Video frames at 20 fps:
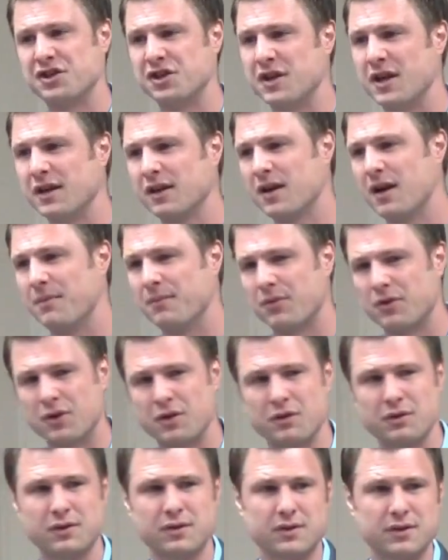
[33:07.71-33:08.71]
It didn't come through.
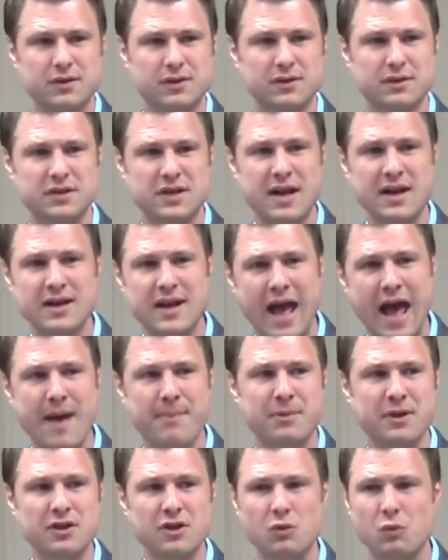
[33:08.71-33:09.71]
It didn't
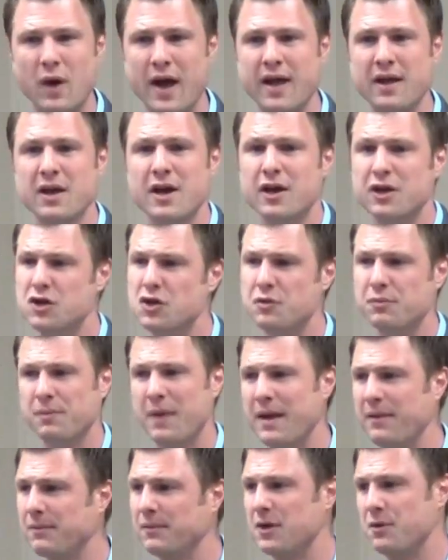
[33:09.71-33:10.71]
happen the way you
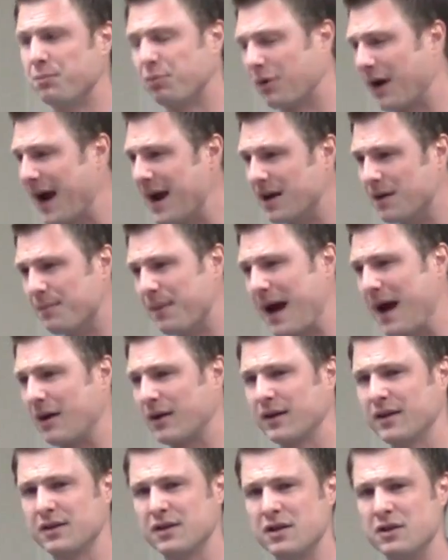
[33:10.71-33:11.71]
maybe you prayed about
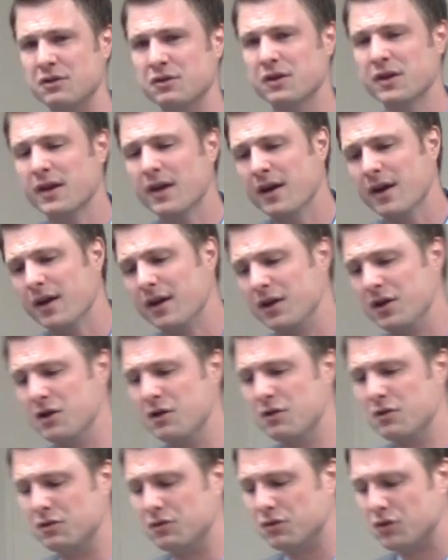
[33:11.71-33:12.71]
it. You
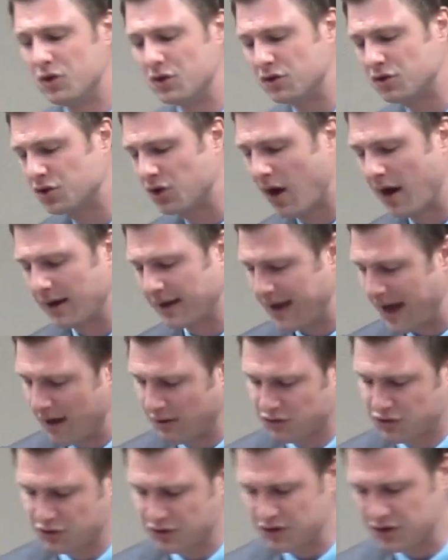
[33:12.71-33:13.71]
you you sought
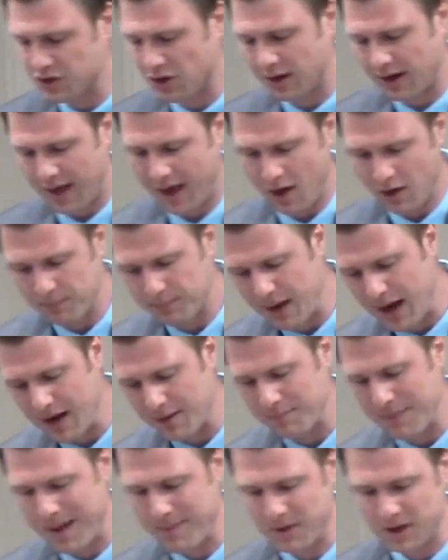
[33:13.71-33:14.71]
counsel. You sought help on
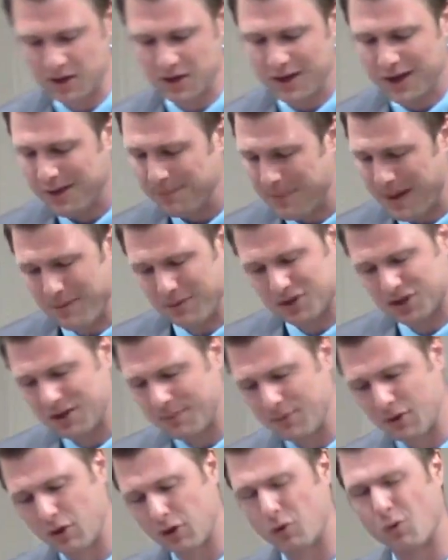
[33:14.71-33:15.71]
it. Maybe maybe it was
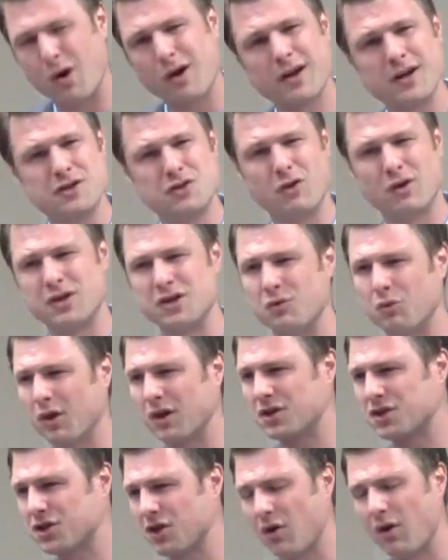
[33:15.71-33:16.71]
something you were working towards. You
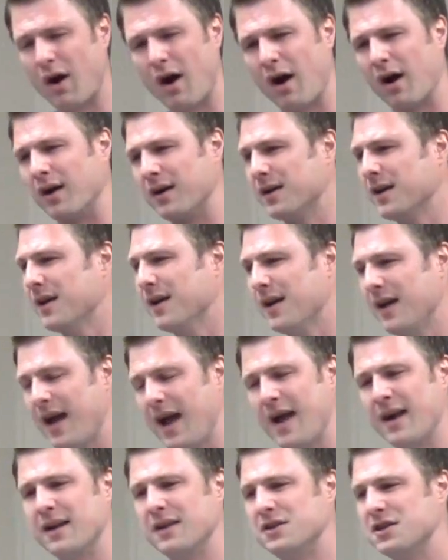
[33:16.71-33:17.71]
worked so hard,
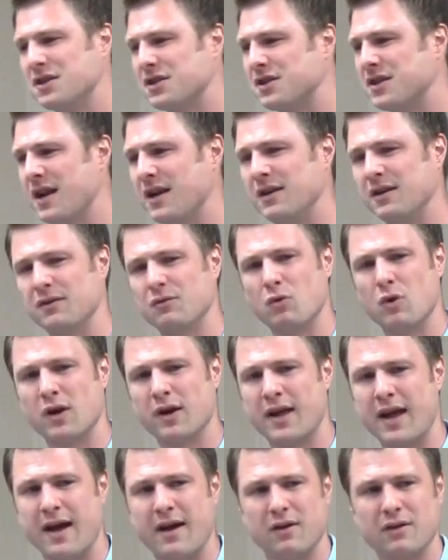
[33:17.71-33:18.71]
and it just didn't
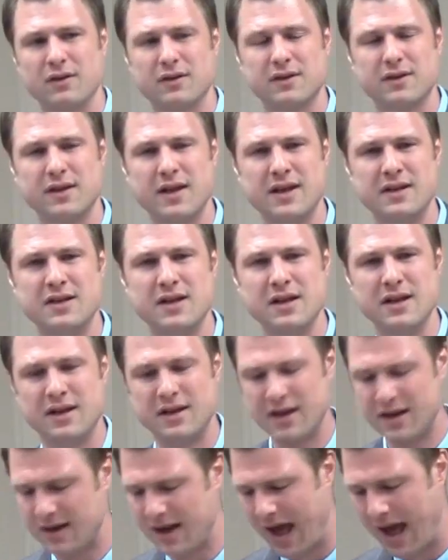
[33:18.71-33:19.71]
work out. It, it
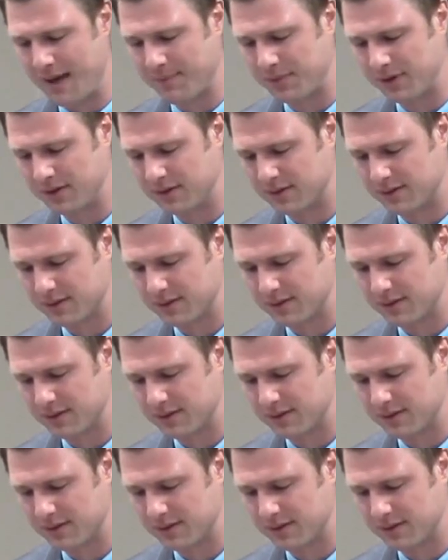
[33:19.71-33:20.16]
didn't happen.